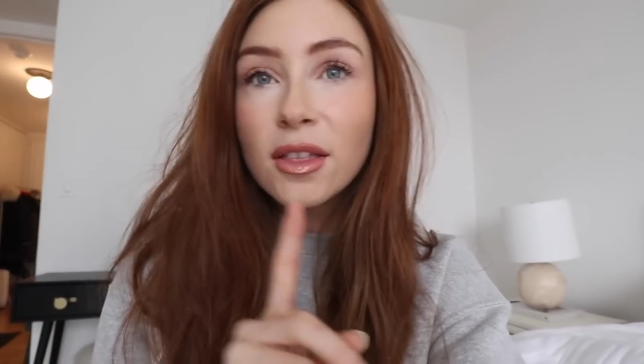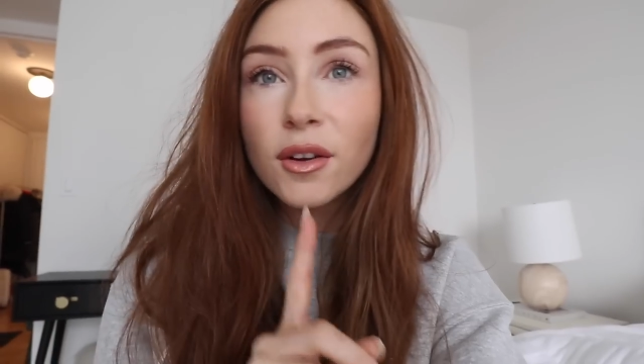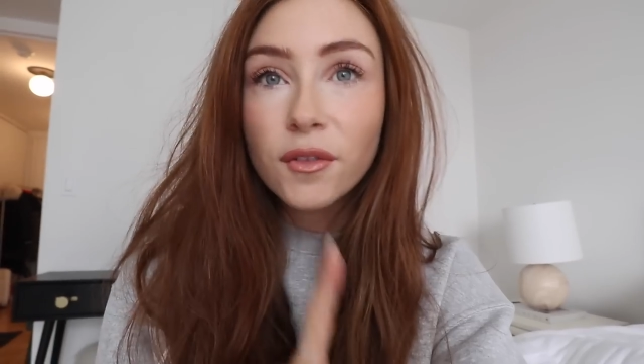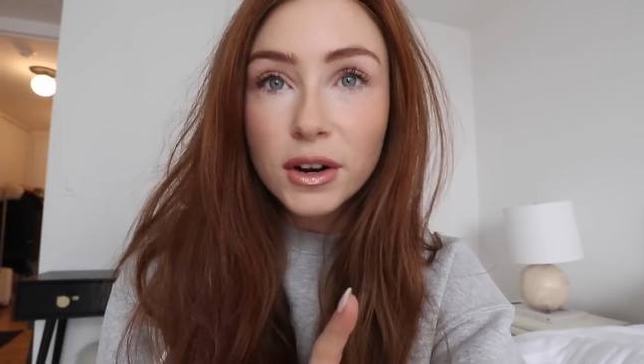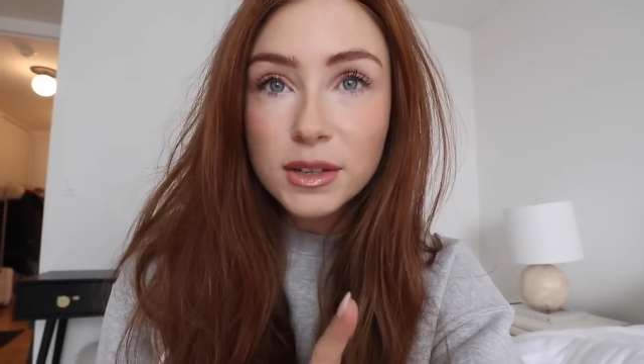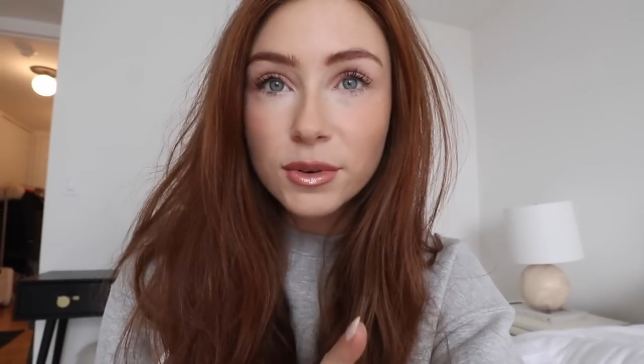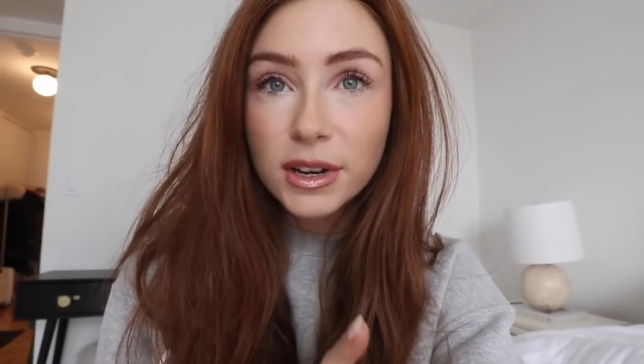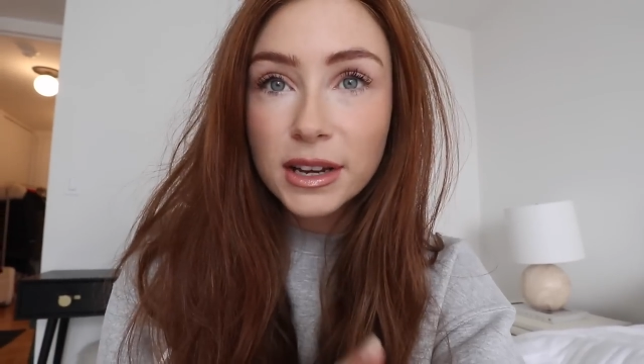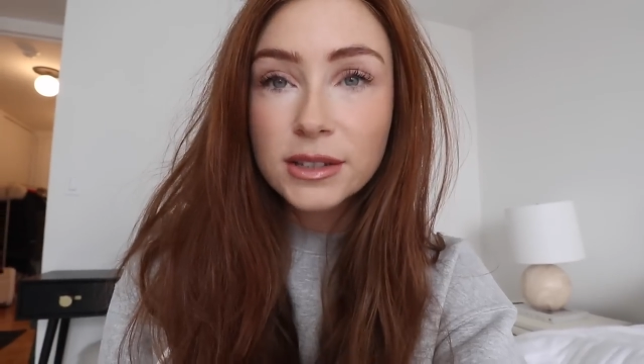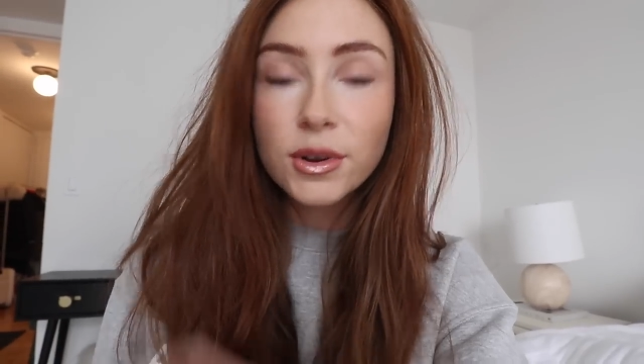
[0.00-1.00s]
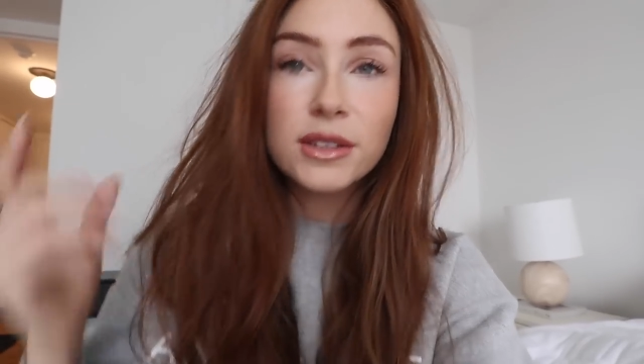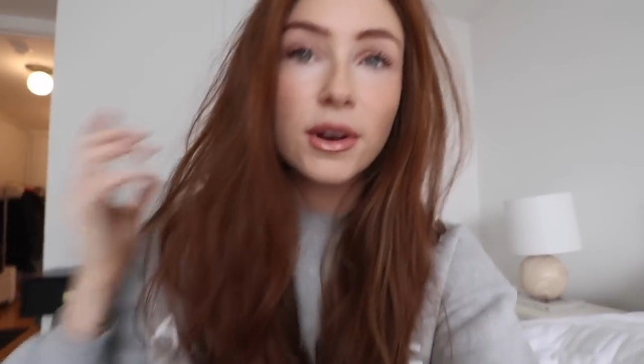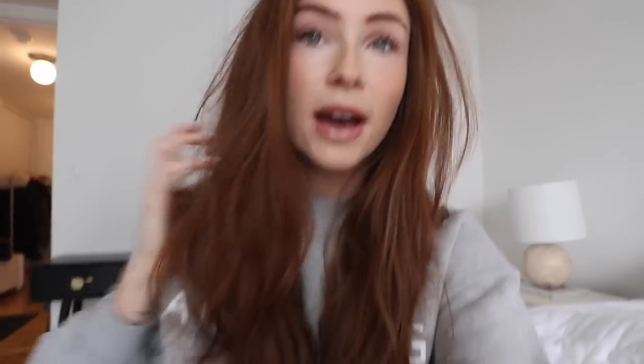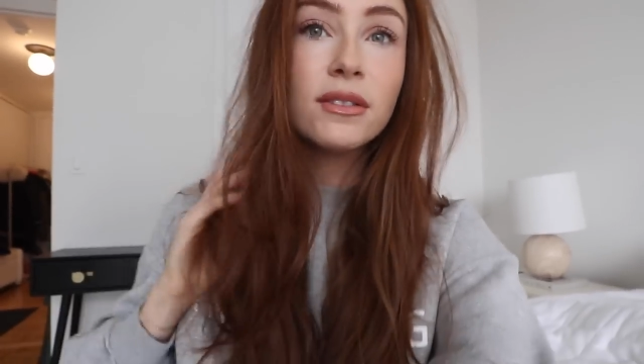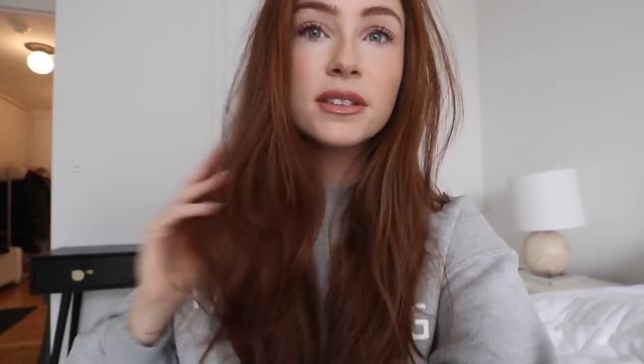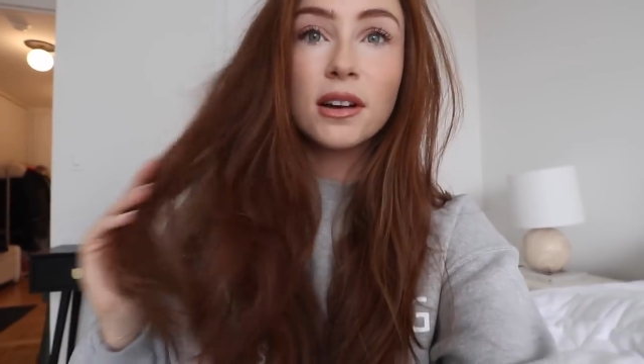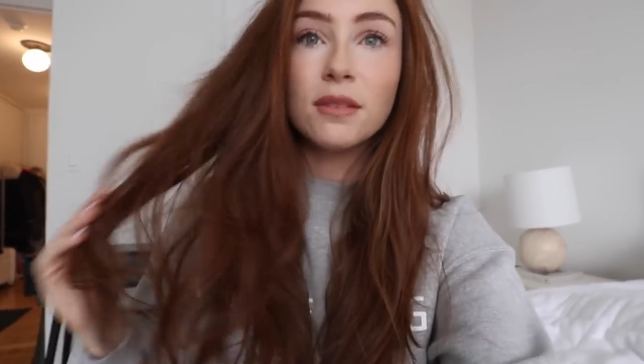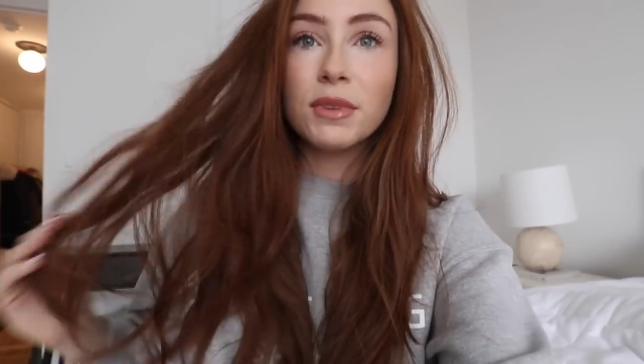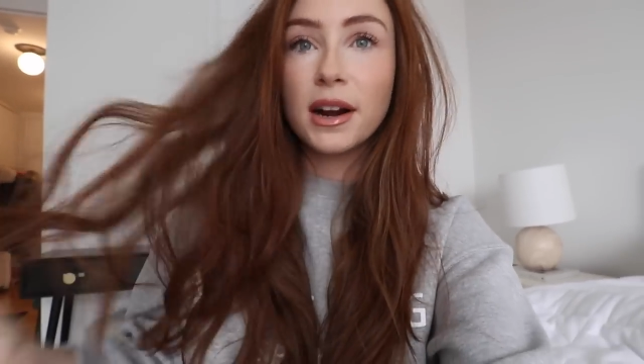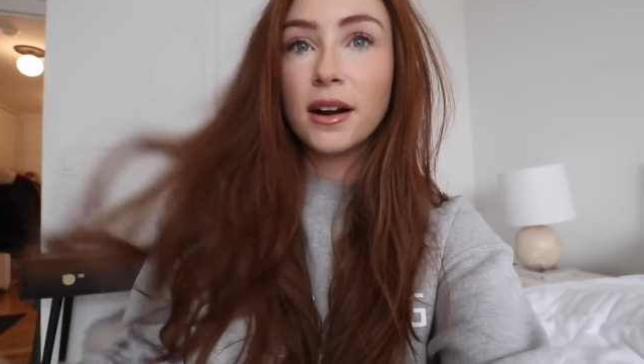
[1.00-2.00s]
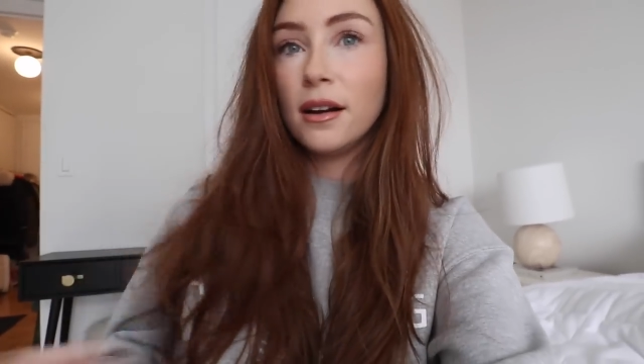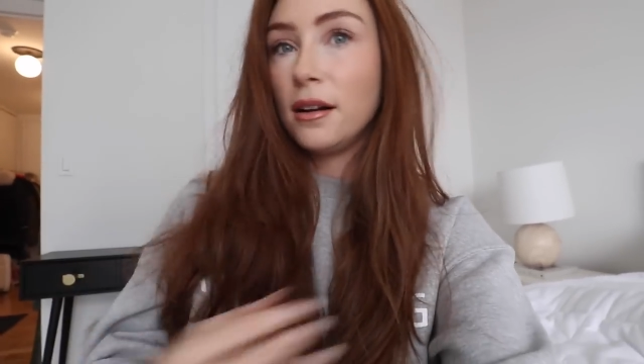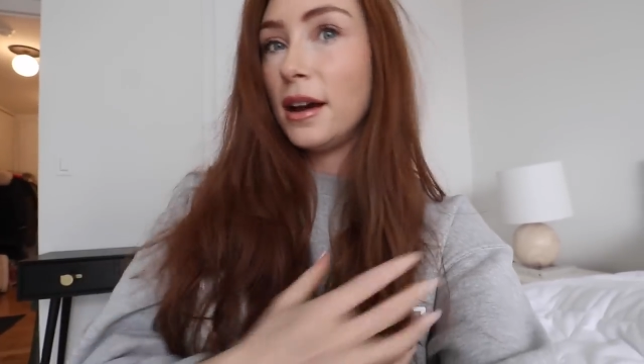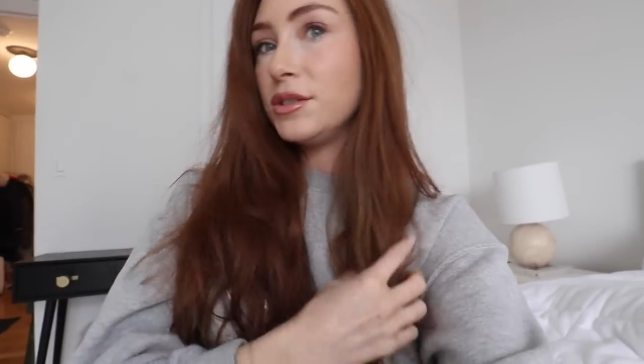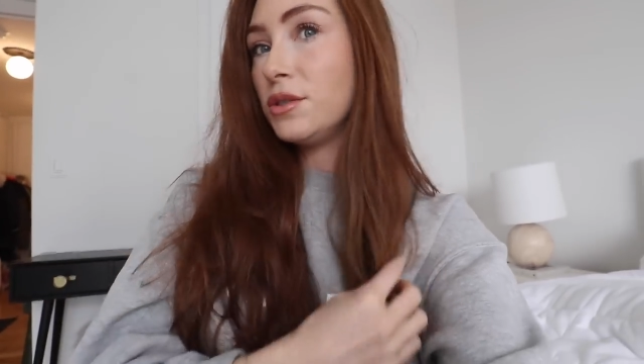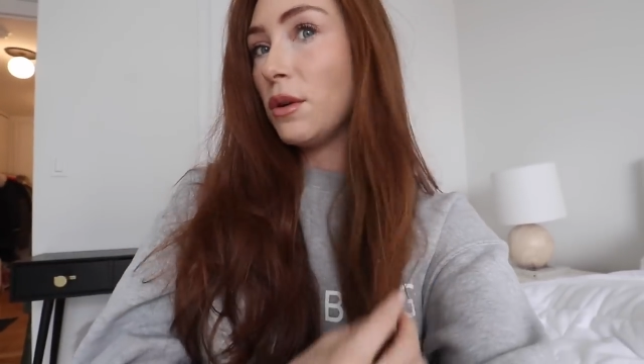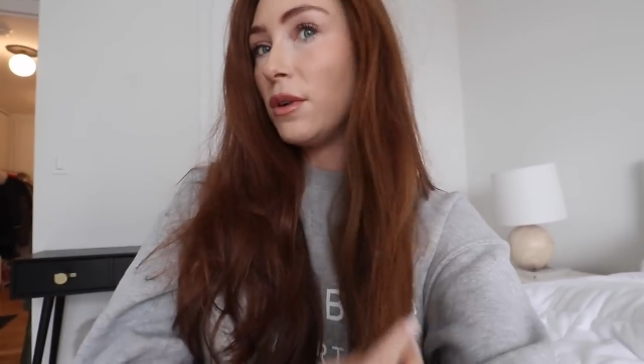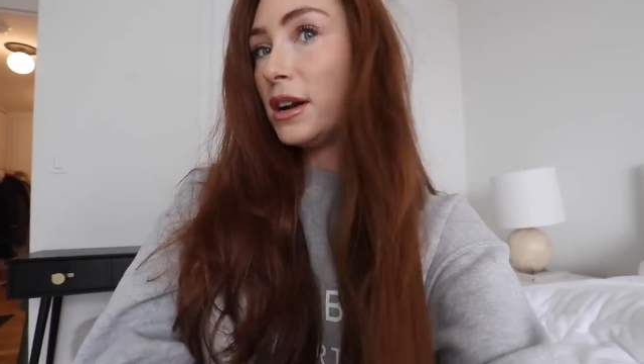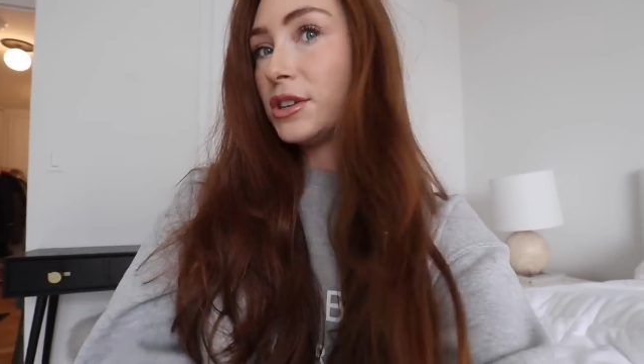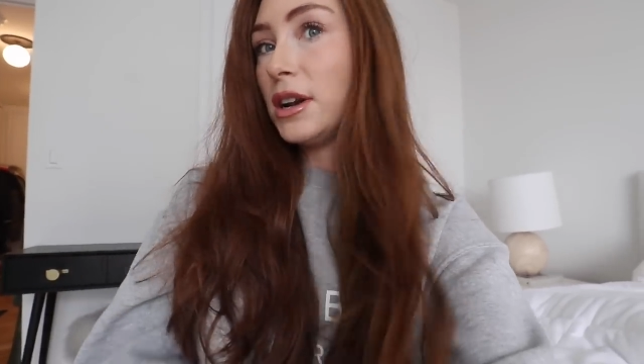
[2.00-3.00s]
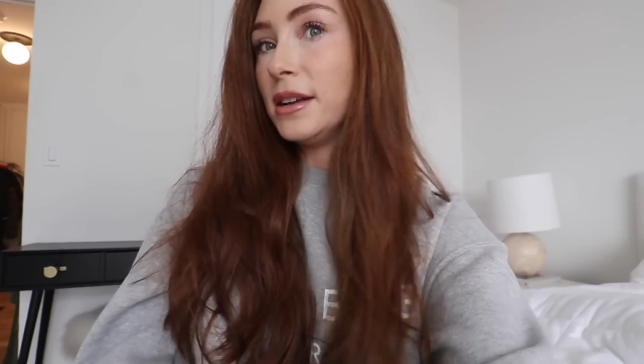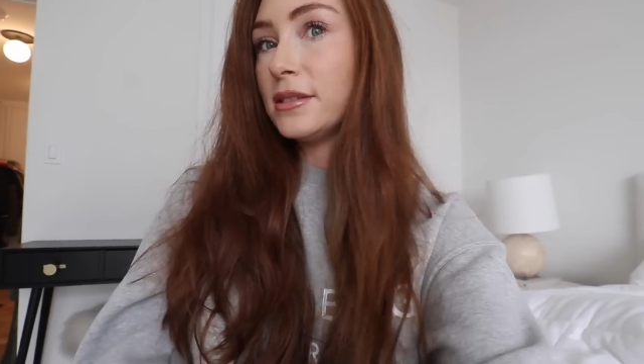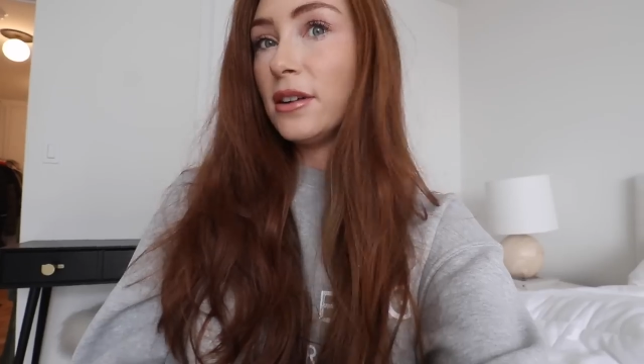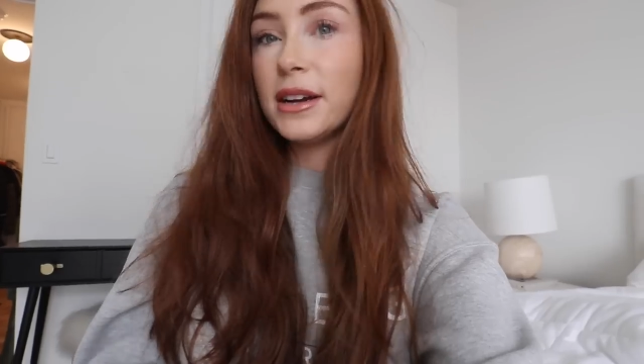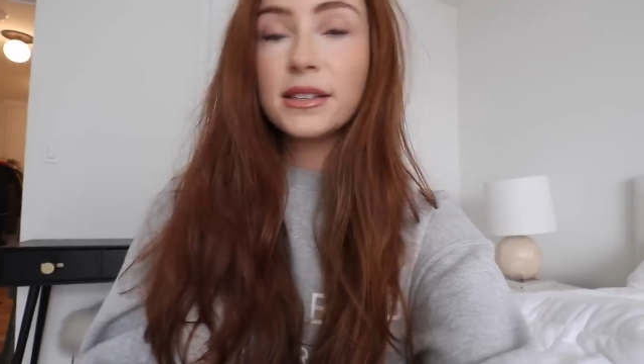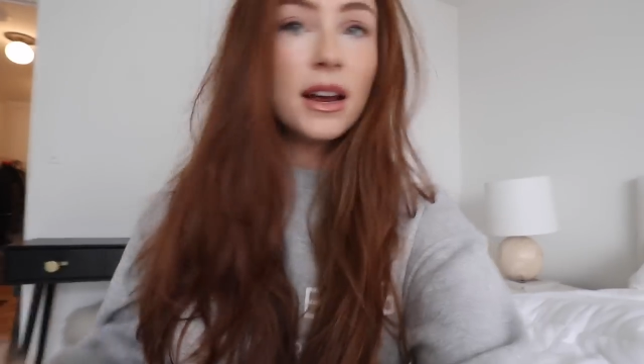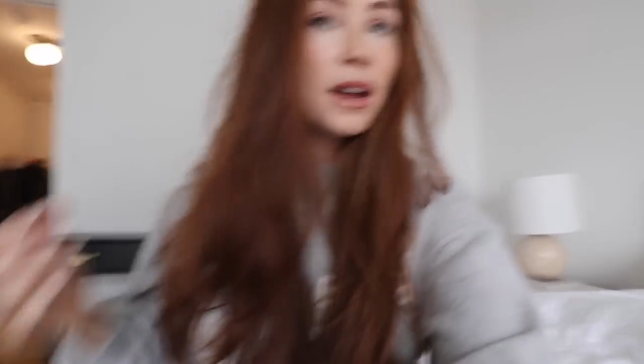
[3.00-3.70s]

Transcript: The first one is, okay, so I haven't styled my hair. As you know, I washed it last night.